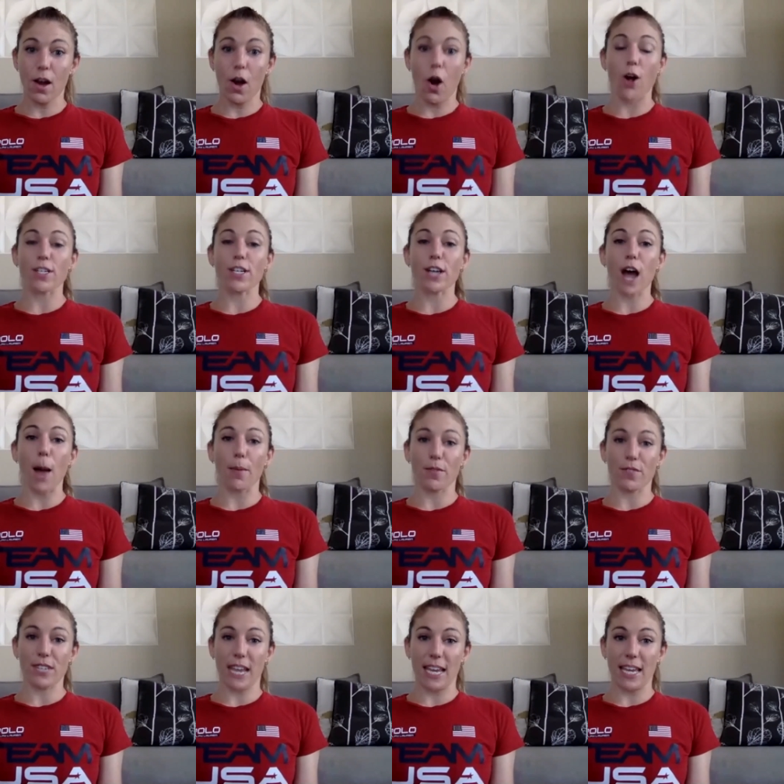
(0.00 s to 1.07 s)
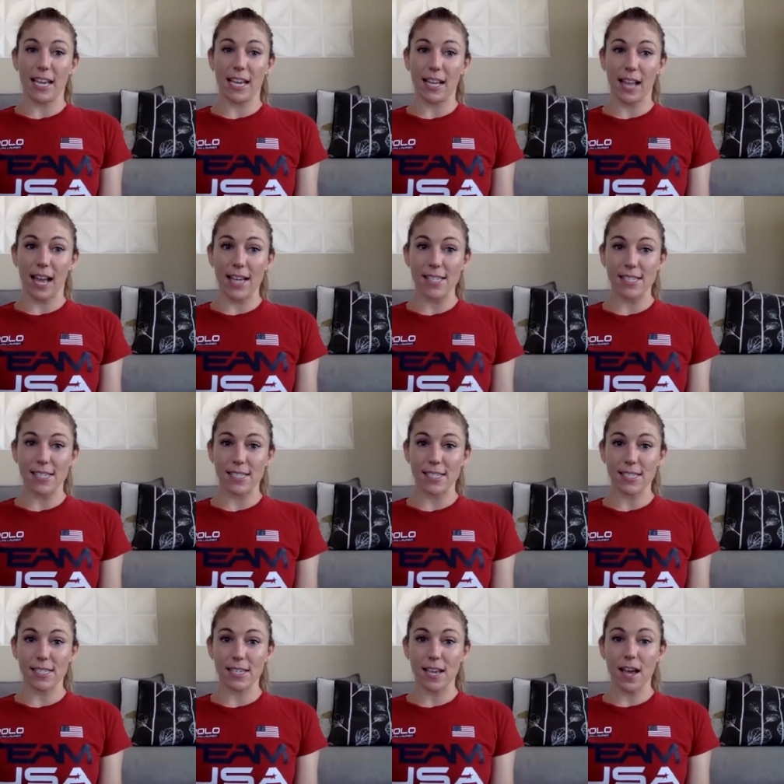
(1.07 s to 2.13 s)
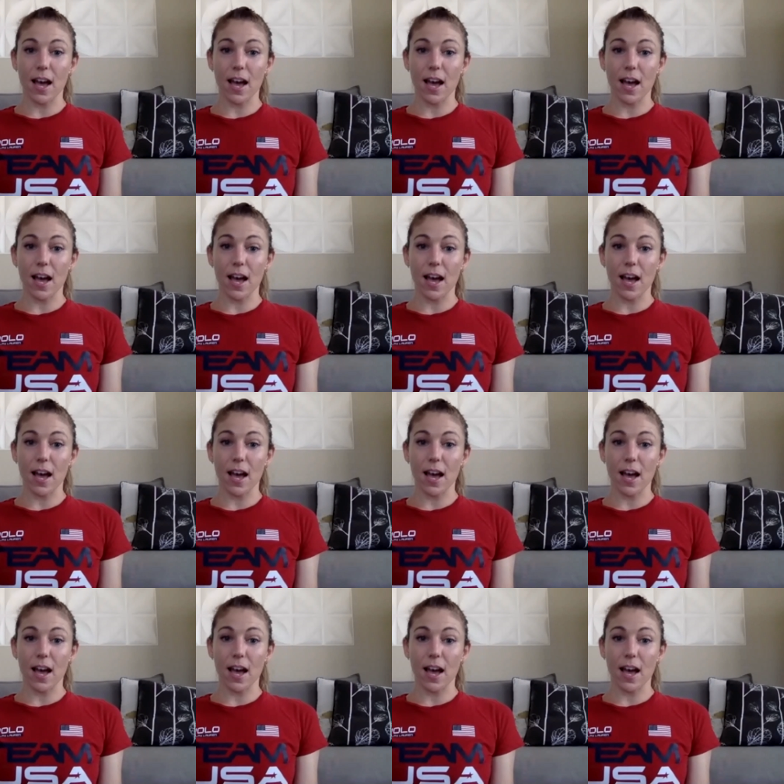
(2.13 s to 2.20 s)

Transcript: on top of taking classes.